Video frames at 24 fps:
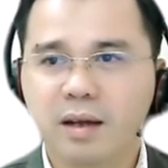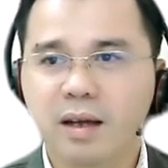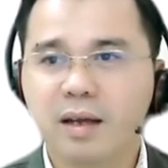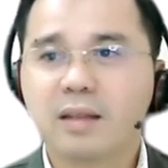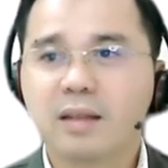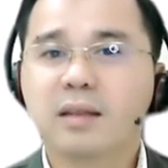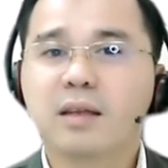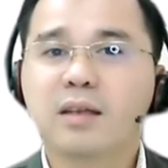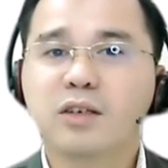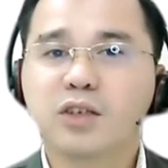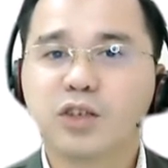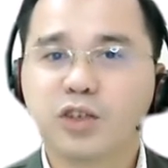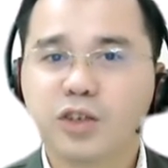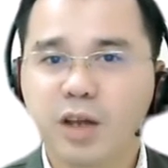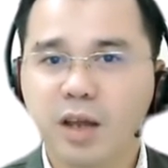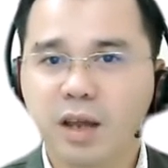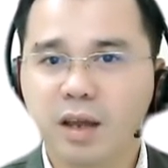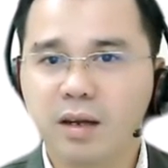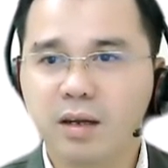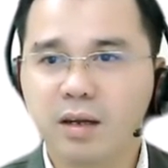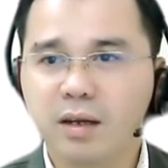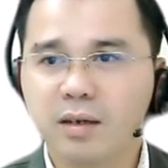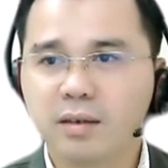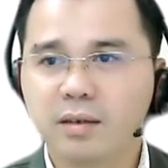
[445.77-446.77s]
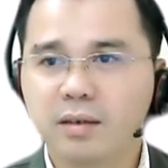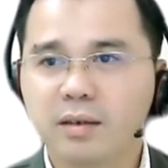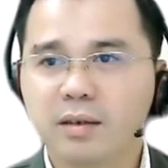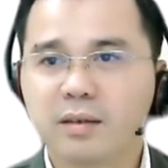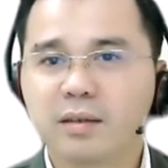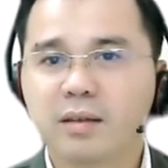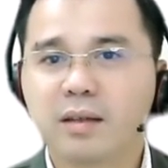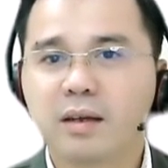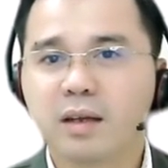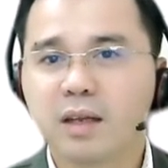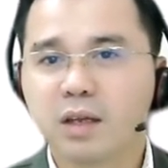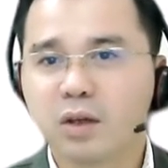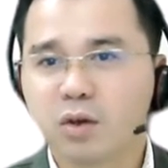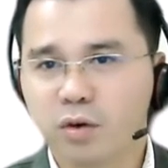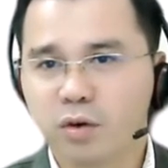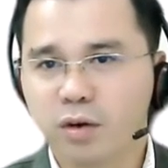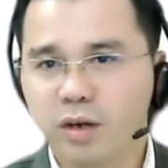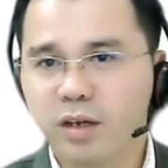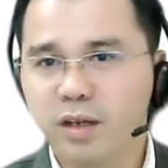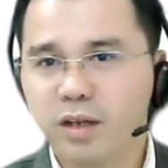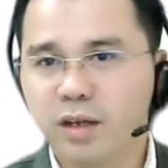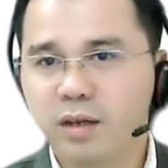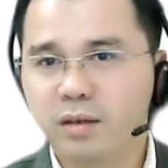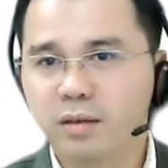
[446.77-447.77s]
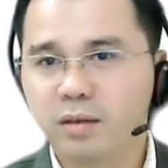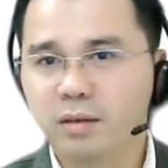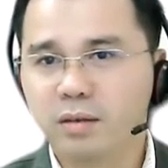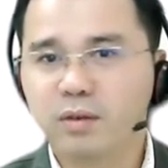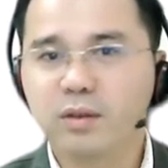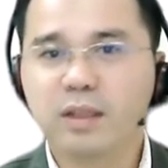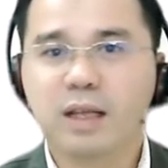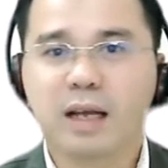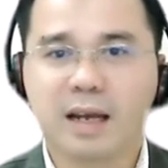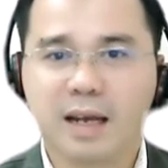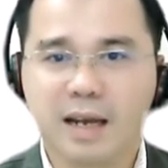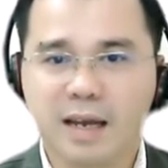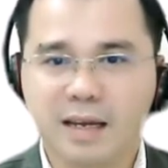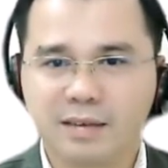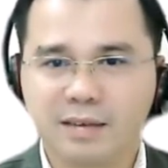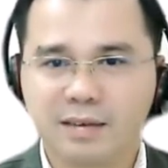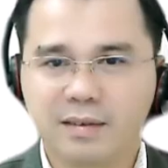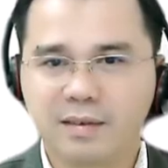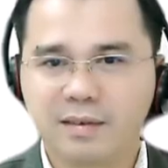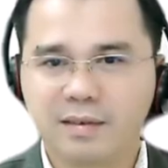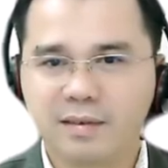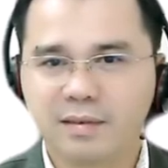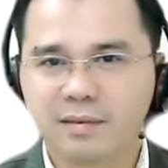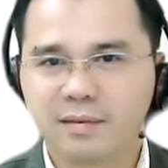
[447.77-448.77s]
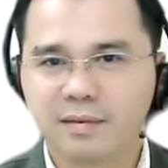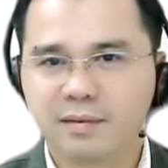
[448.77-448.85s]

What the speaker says: and then share the recording to the class.